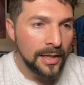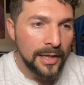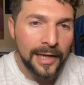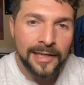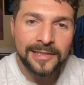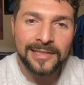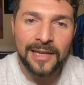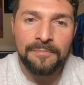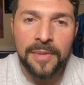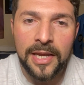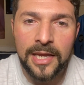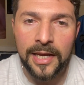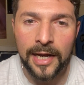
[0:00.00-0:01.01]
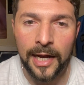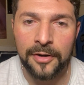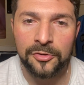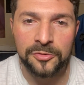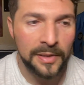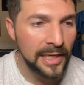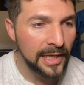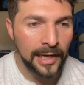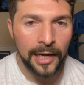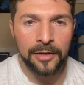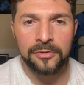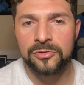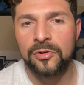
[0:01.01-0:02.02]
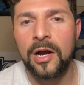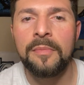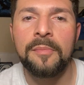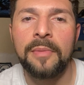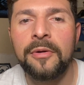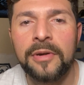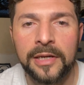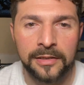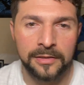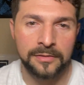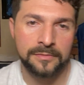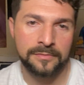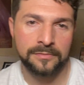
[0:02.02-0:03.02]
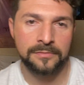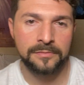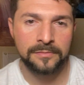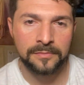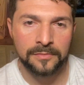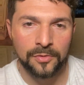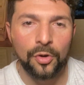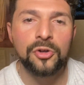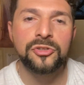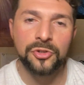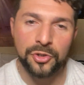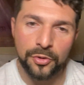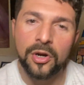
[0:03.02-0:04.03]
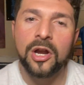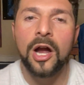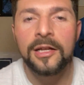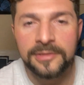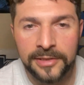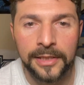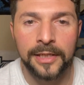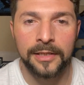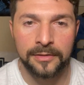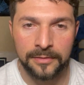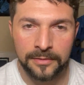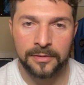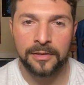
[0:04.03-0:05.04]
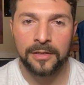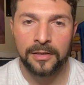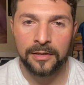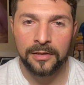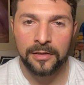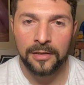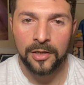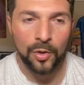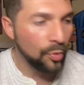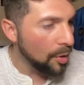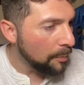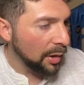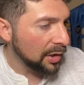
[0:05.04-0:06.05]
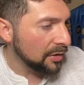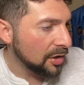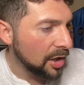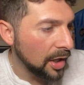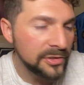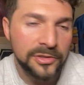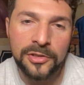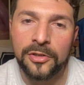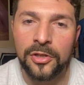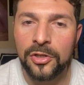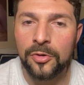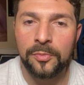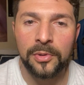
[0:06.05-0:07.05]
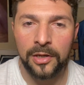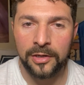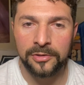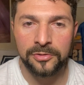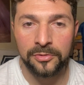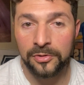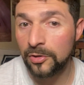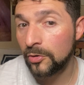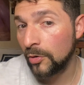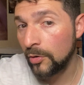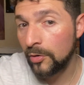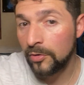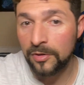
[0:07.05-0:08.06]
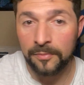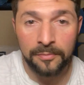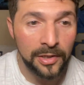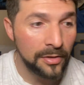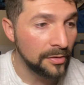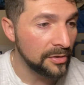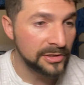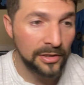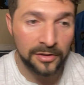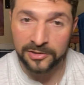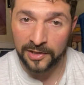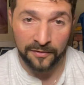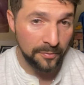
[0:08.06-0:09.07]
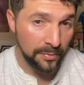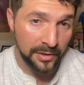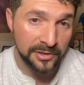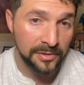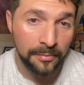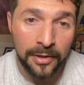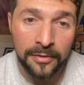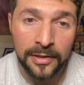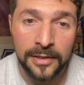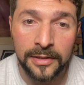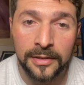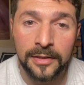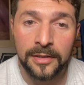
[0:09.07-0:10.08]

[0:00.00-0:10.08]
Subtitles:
Except Mexicanos. Mexicanos? Oh, I'm American. Oh, so you're a continent. What part of the continent do you belong to? The north, the middle, the south? Because everybody's American.